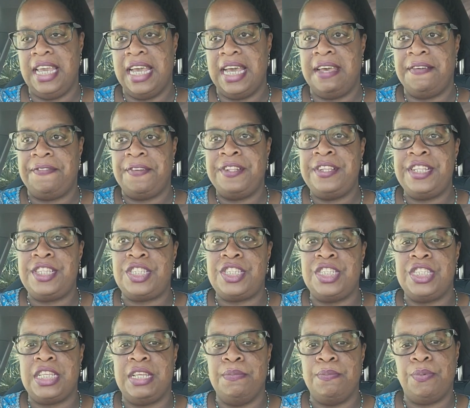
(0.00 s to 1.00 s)
I feel this
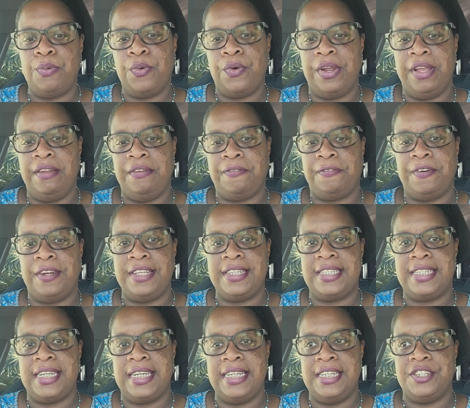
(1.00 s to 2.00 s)
is important for us
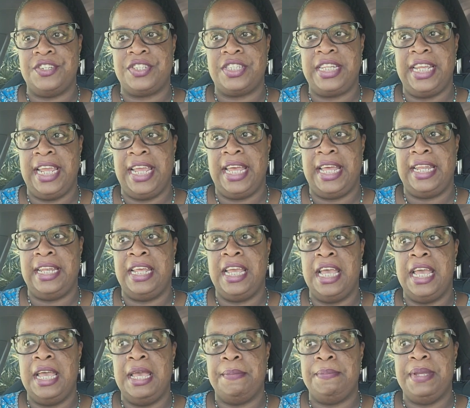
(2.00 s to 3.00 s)
to understand
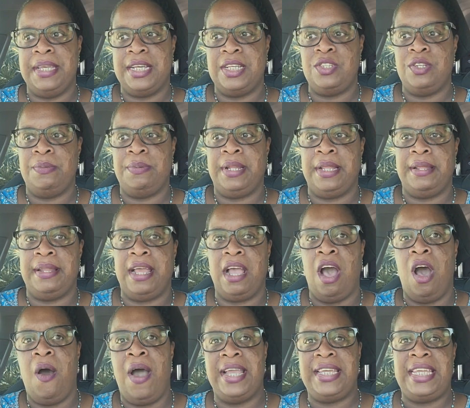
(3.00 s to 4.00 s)
because we really like,
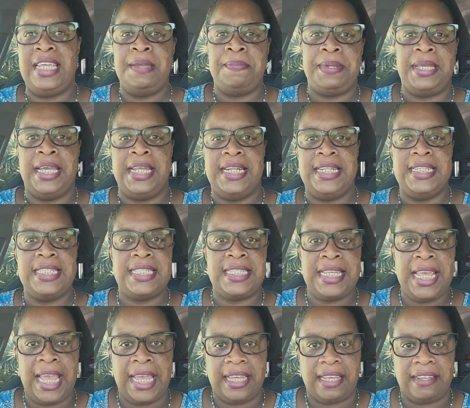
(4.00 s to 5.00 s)
oh, I keep getting
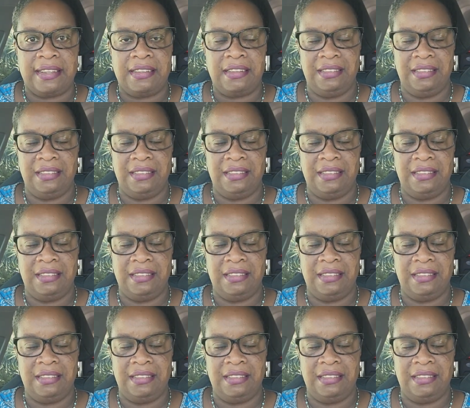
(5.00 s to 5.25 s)
sick.